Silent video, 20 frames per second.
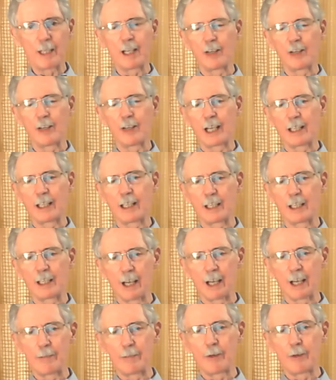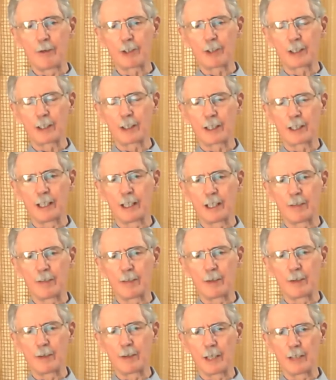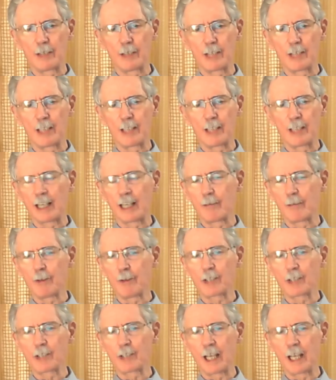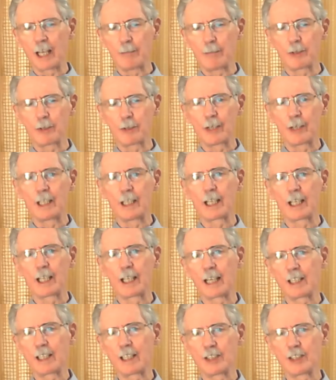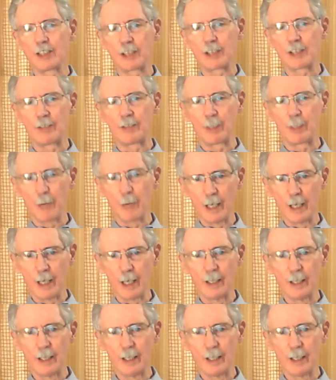and I first came to India in 1971